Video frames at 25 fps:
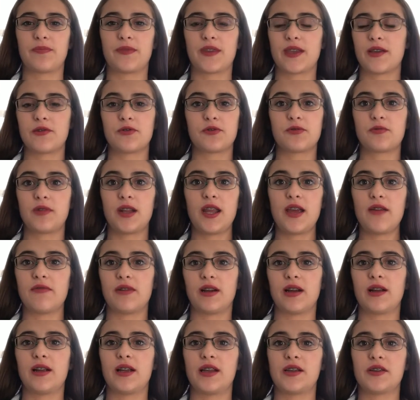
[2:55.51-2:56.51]
It was
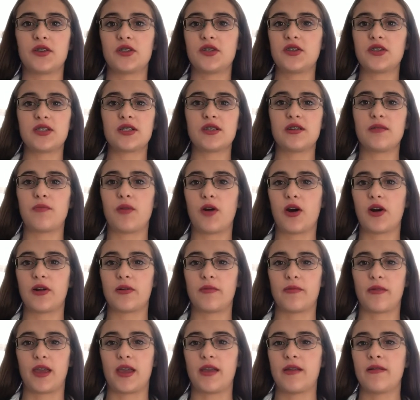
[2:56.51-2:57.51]
whatever. It was just a part
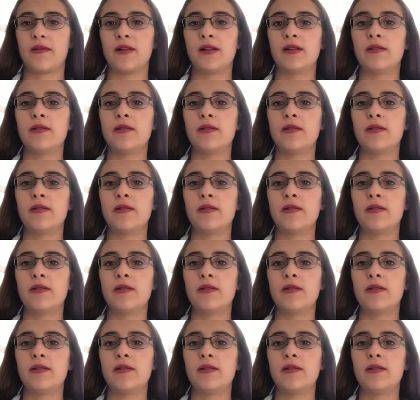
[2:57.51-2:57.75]
of me.